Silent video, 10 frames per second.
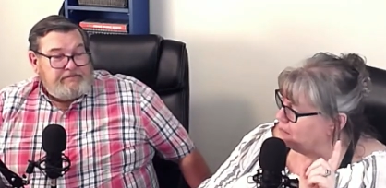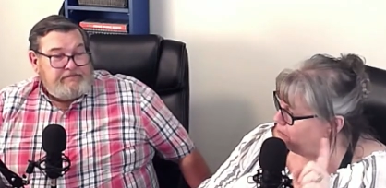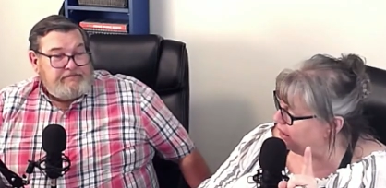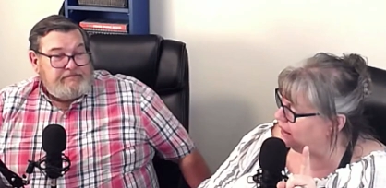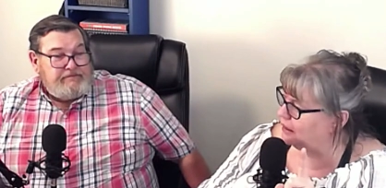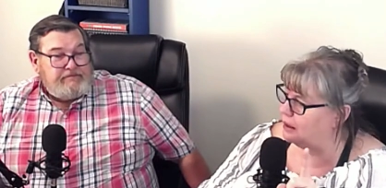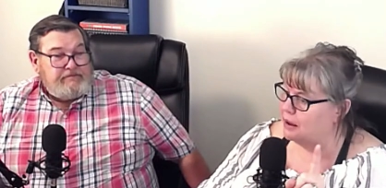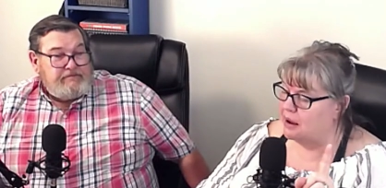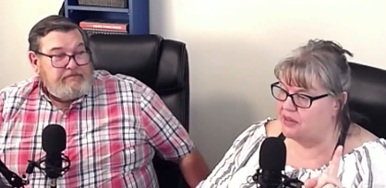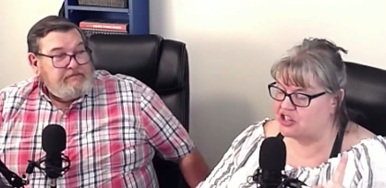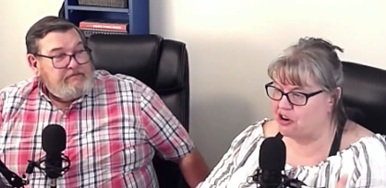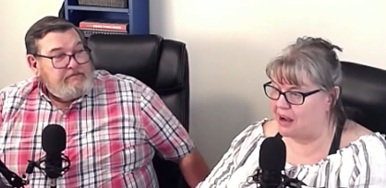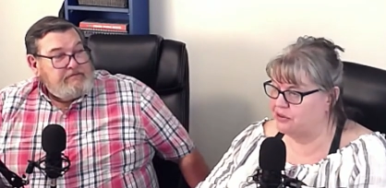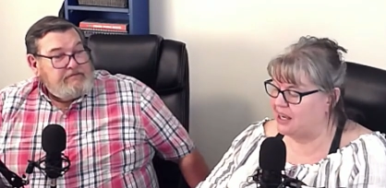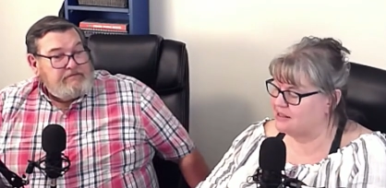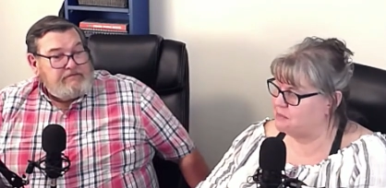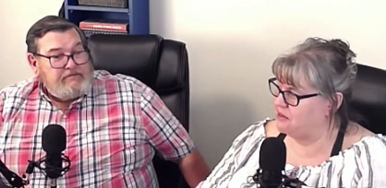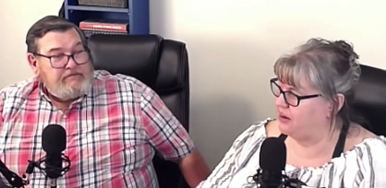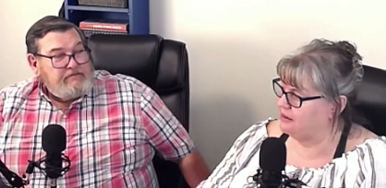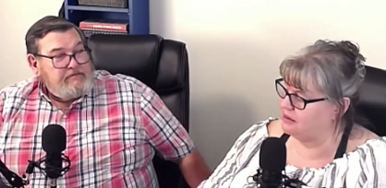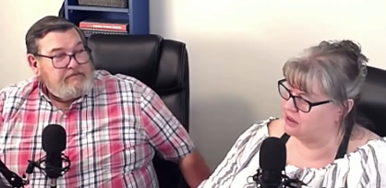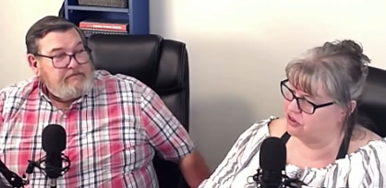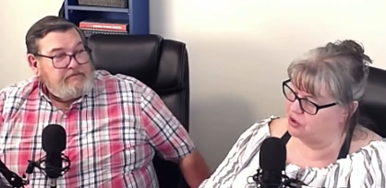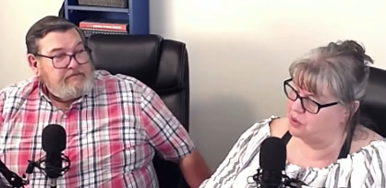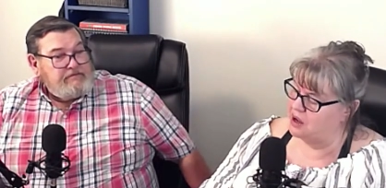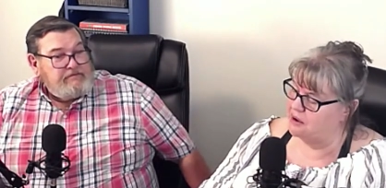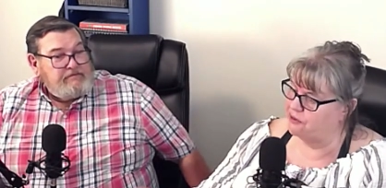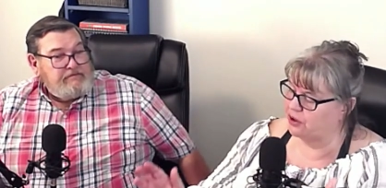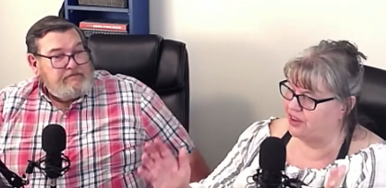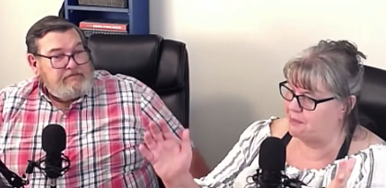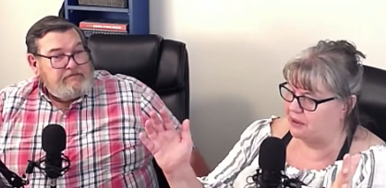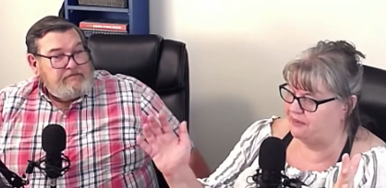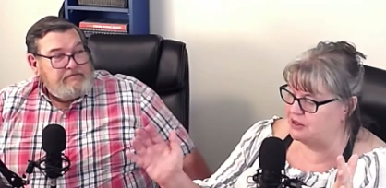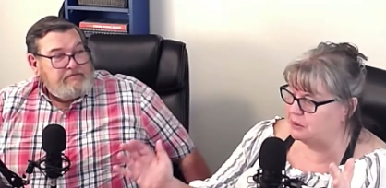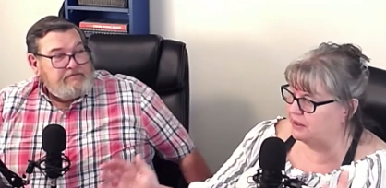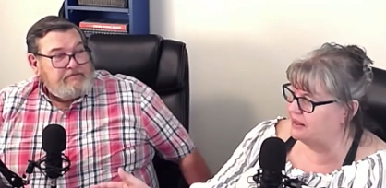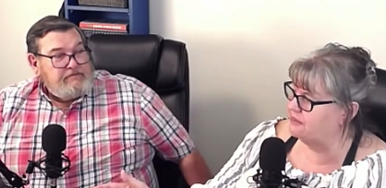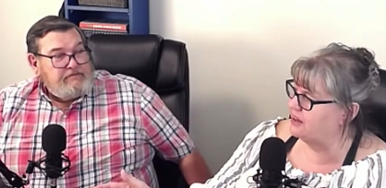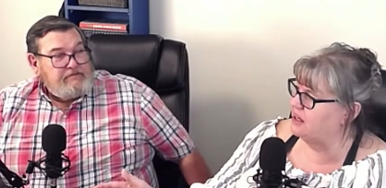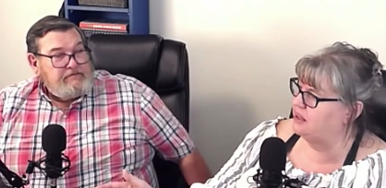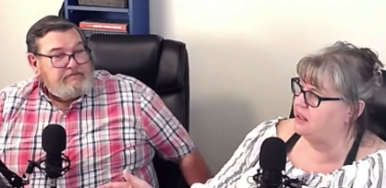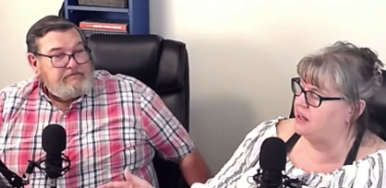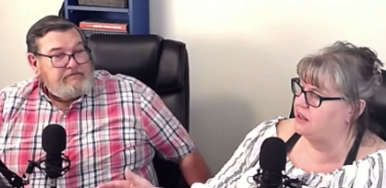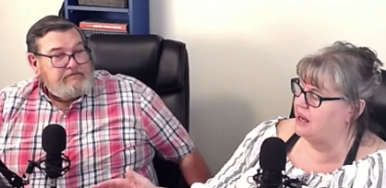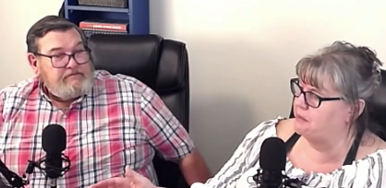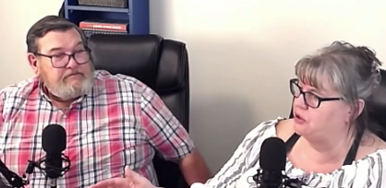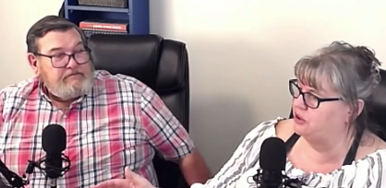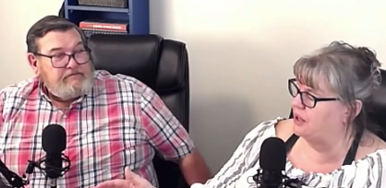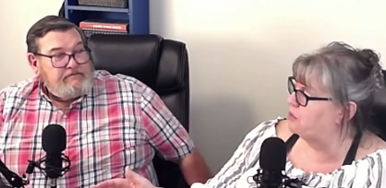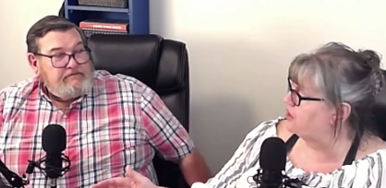Speaker 1: mean that your house has to be fancy. So, for example, if you live in a neighborhood like one